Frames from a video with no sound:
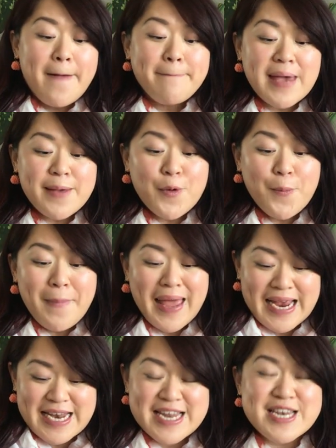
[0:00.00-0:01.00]
Mabel
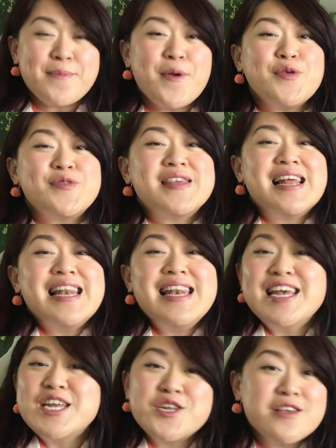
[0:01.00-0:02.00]
made the most
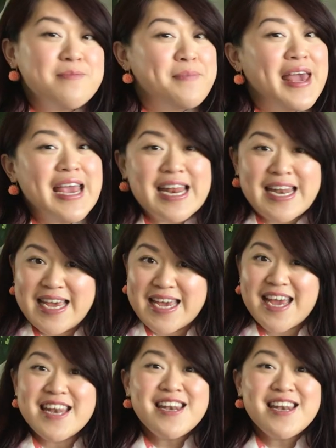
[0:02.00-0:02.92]
delicious picnic